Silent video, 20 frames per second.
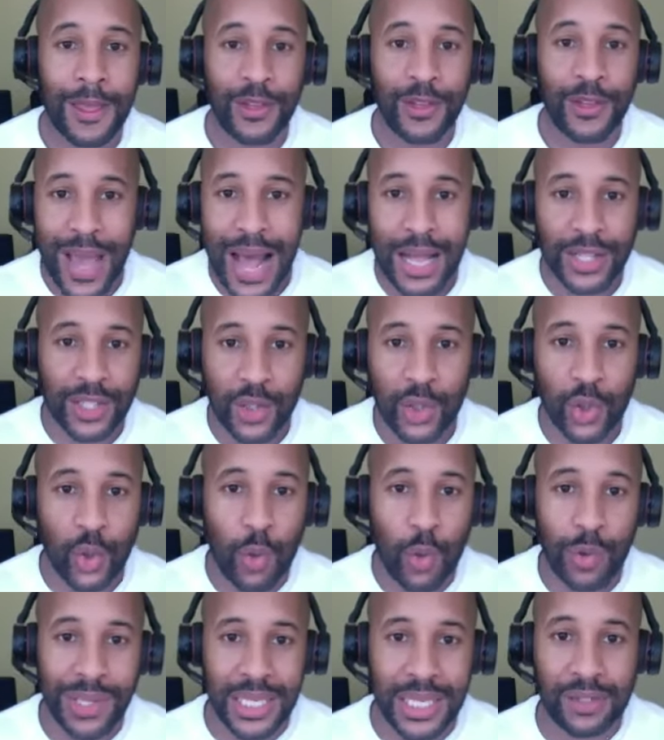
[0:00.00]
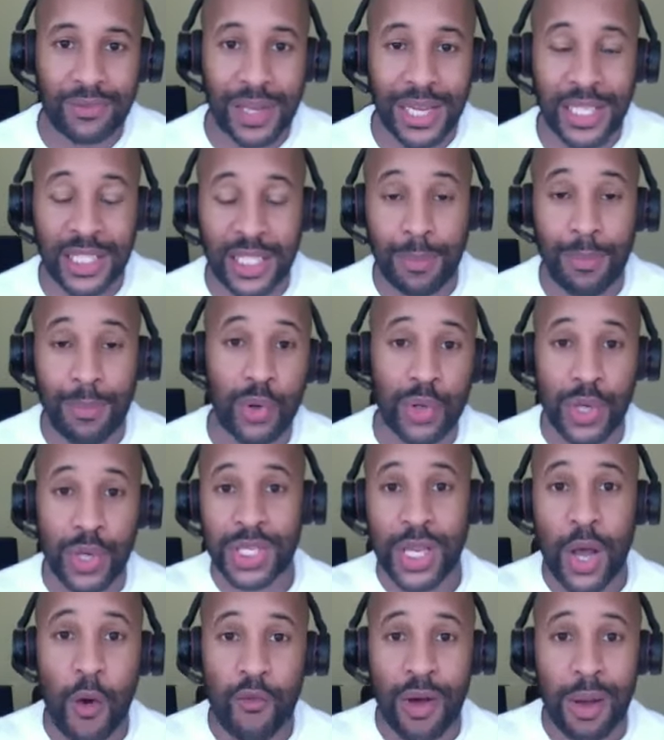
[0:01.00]
you had to do all these things to build
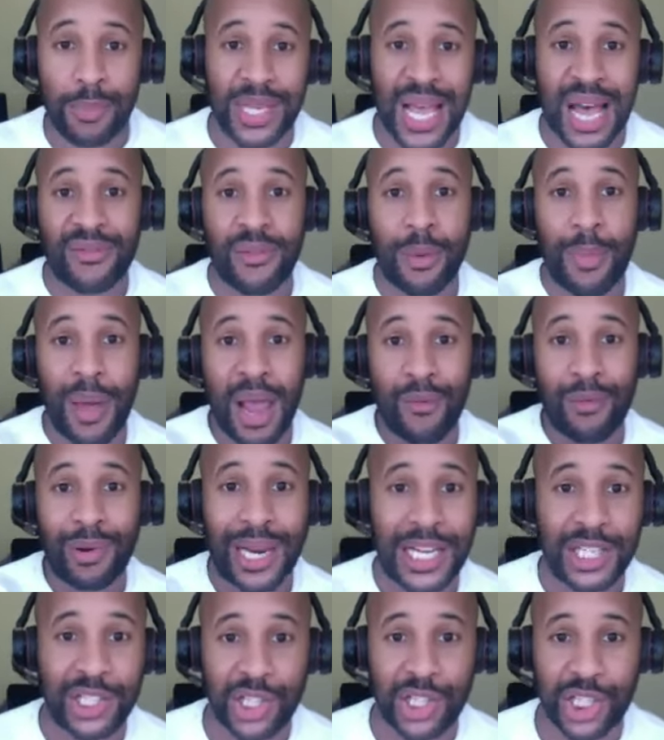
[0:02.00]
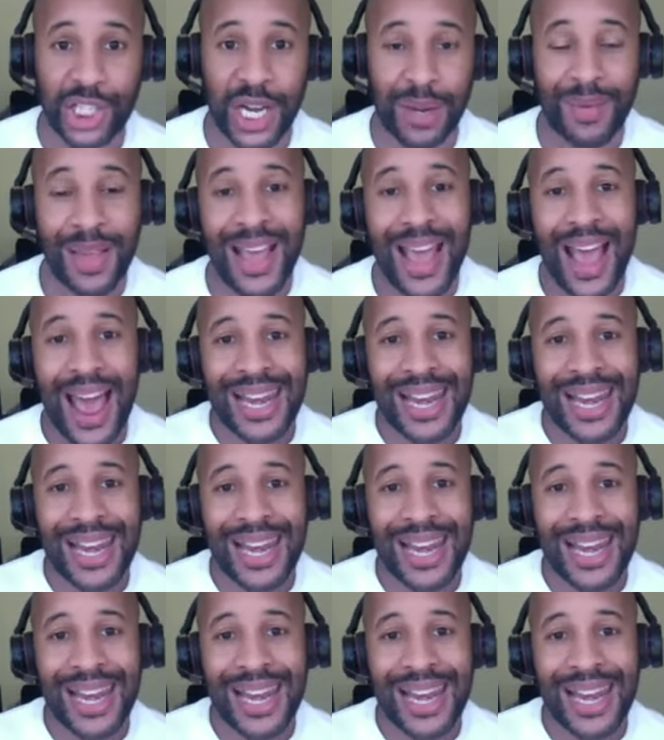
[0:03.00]
yourself up to have a better relationship,